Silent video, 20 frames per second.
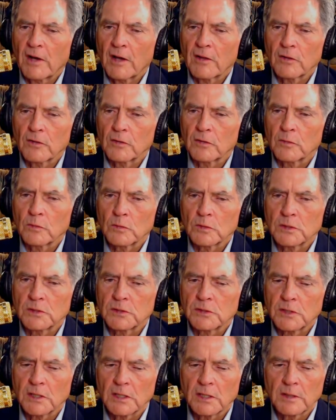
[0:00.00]
that was
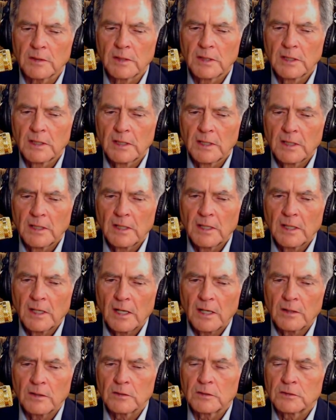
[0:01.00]

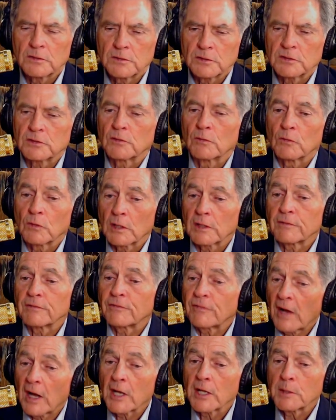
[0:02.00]
just a really
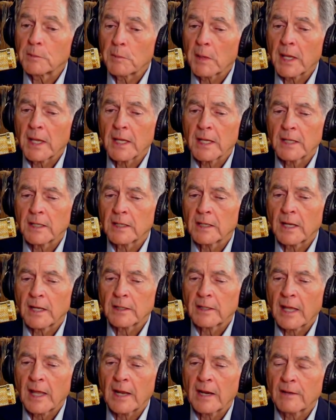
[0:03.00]
fine man, and I
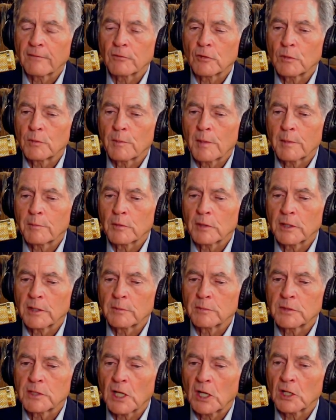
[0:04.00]
can't ever remember him
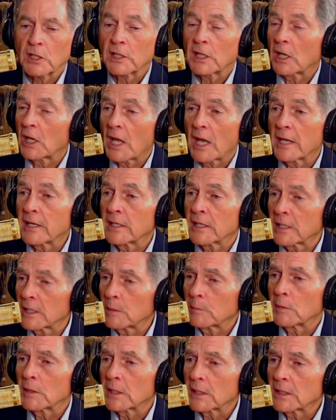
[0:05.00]
telling a lie to
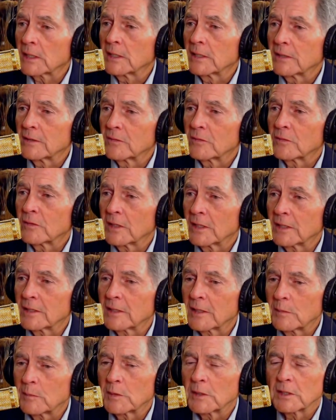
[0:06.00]
anybody. Right? I
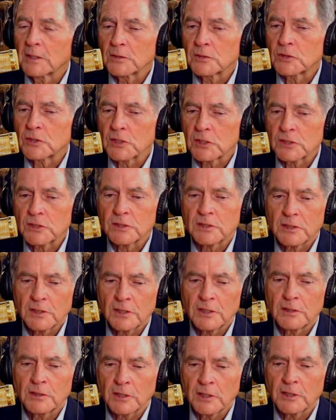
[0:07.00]
mean, it's just he
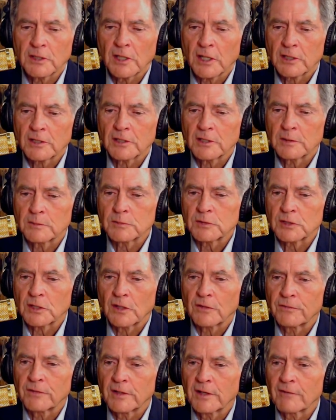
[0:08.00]
conducted
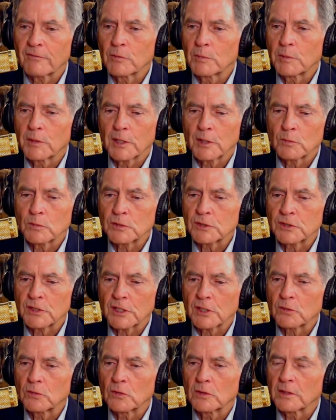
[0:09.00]
himself, and everybody was
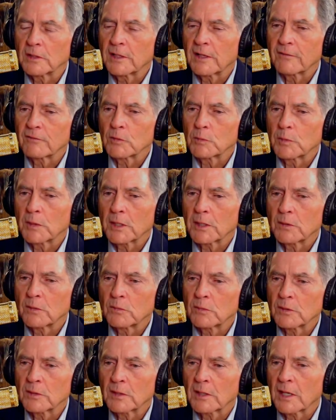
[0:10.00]
equal, and everybody
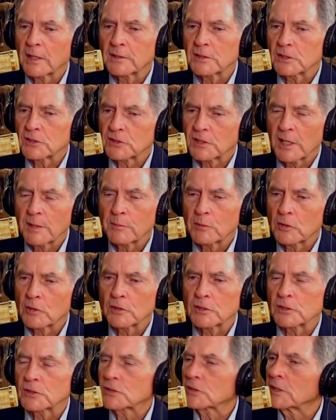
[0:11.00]
got the same
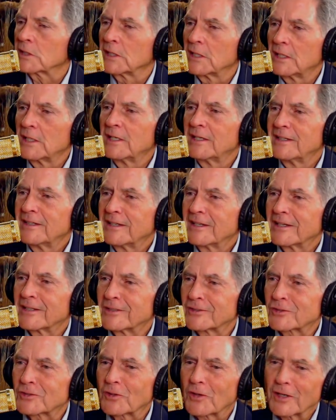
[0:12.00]
courtesy. And
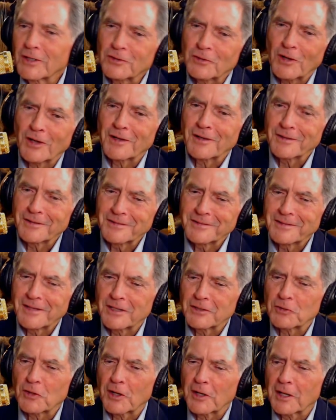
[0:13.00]
so I try to
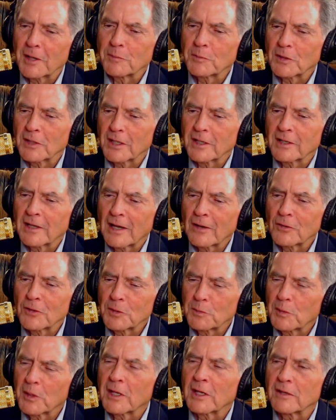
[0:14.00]
emulate how he
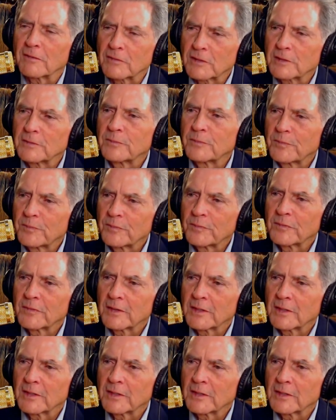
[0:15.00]
behaved. Yeah.